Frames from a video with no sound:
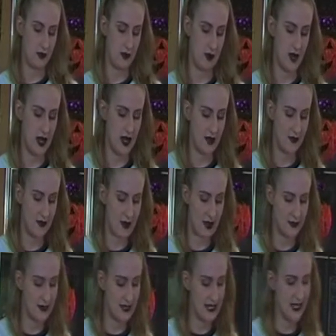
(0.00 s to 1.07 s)
Alright,
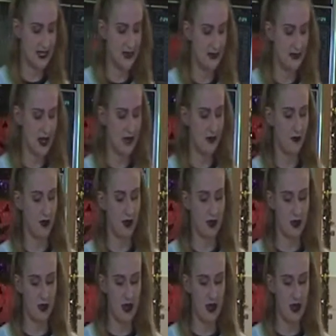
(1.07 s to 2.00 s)
I'm satisfied with